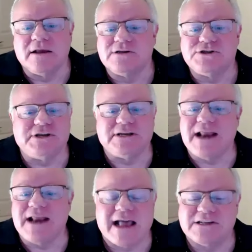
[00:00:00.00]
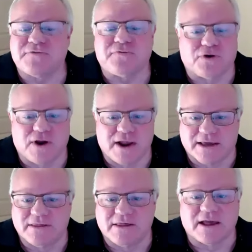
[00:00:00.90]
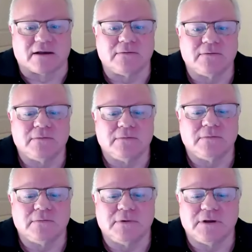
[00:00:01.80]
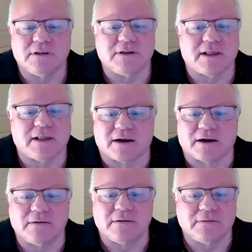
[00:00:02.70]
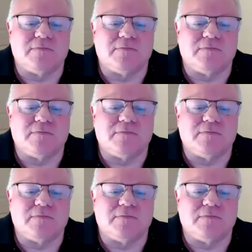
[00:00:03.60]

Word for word: she didn't ask for anything in the letter.